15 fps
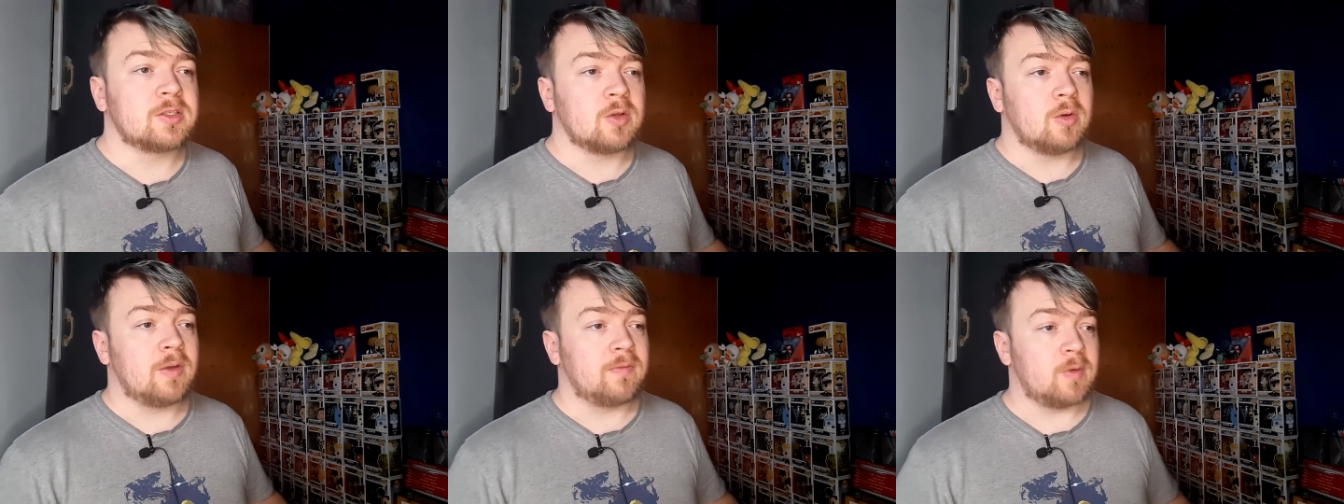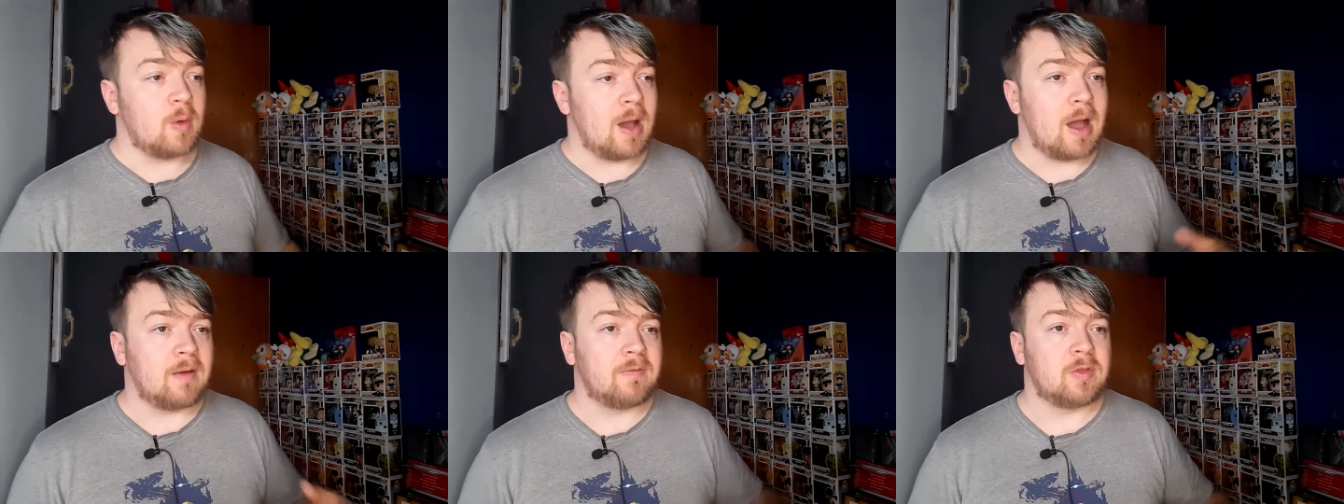So if you
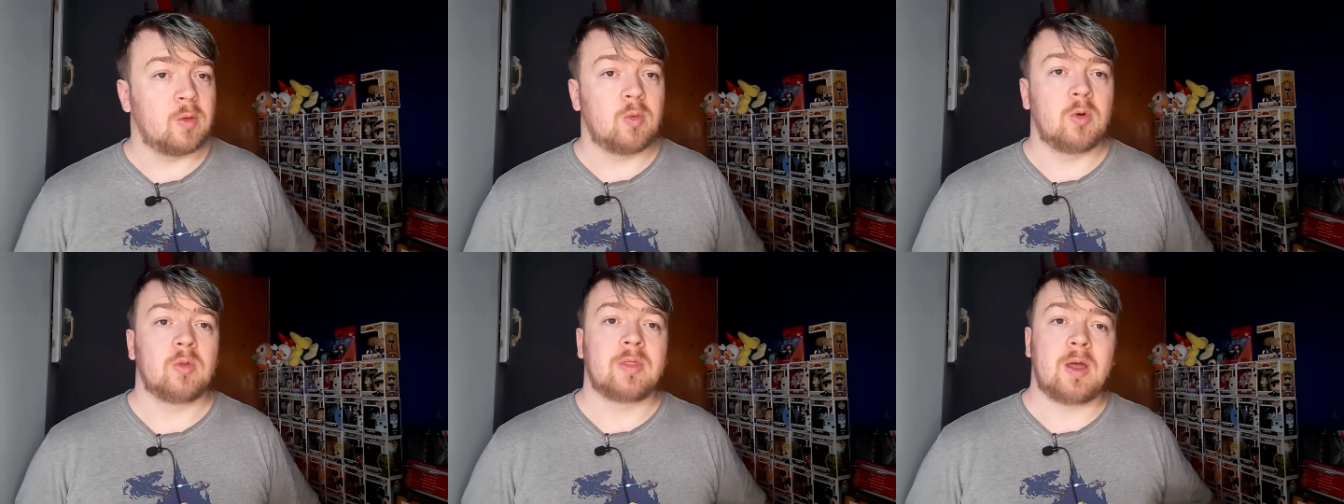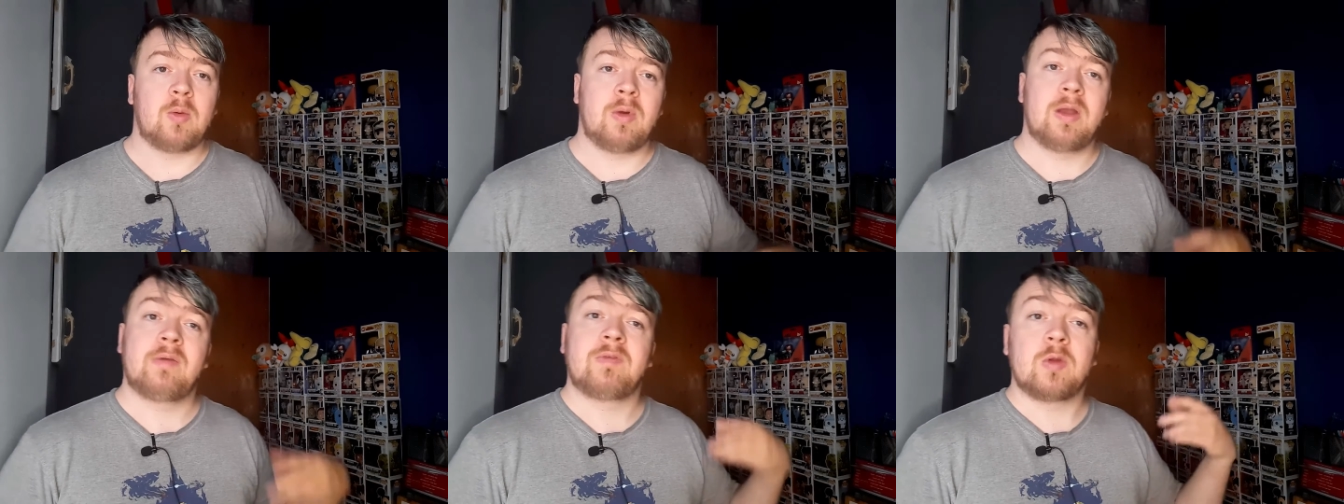have the one that
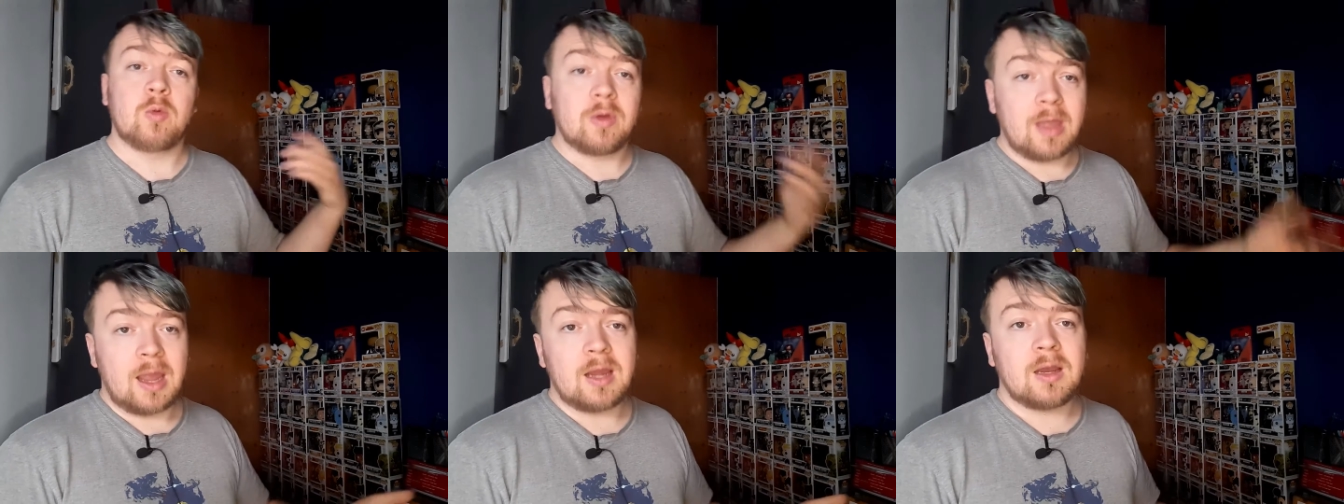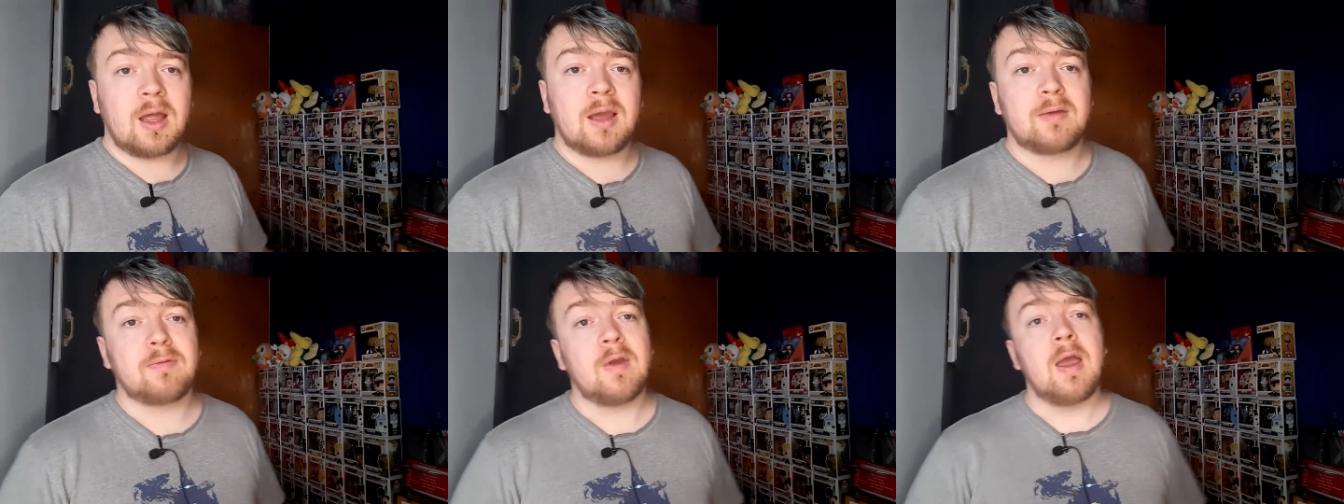whenever you gain
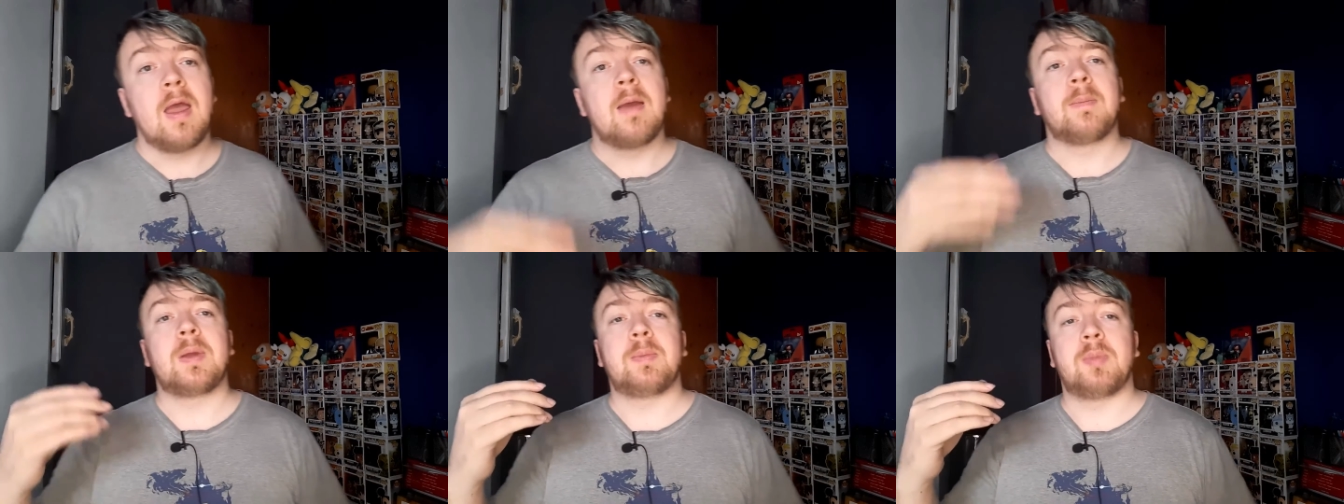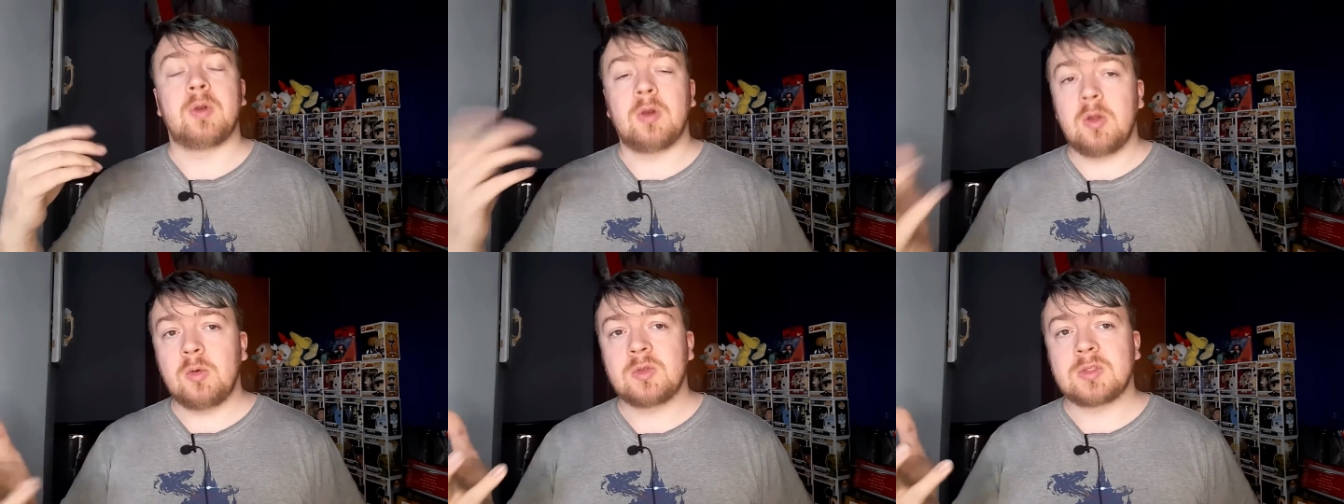life,
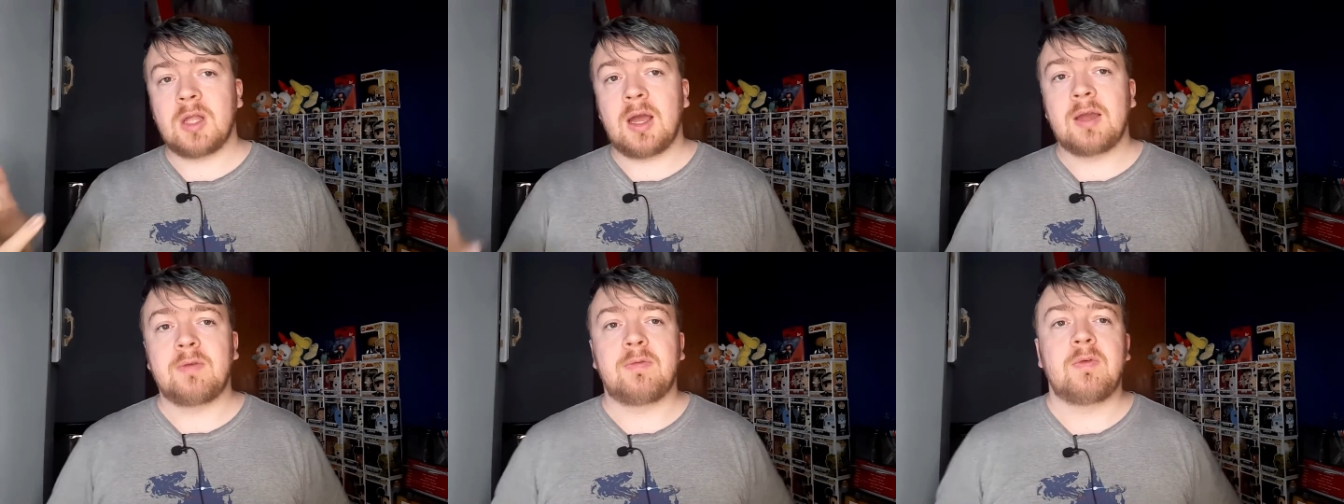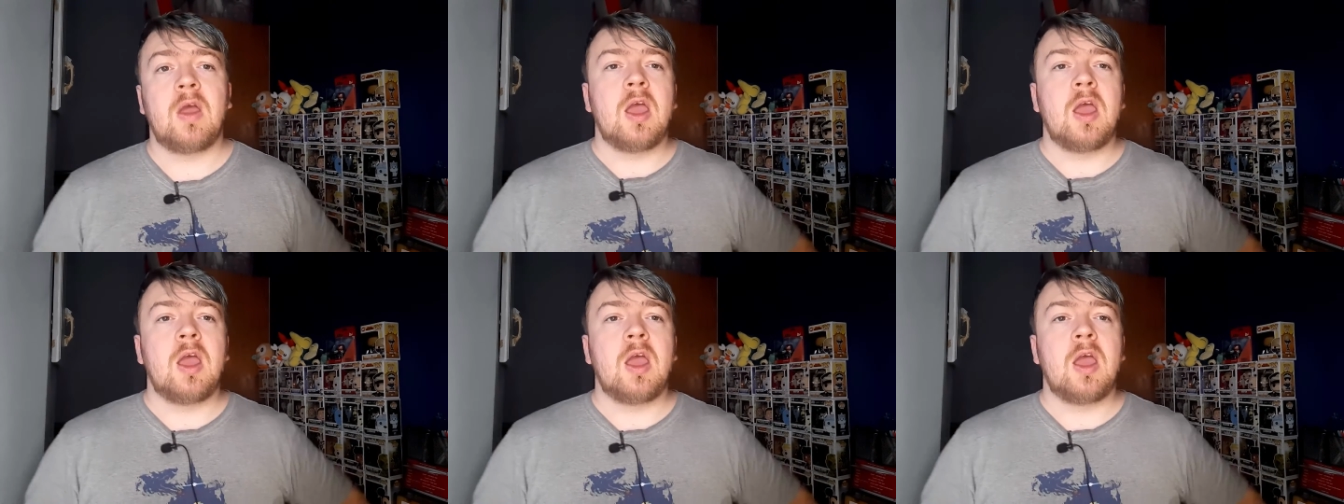people lose life,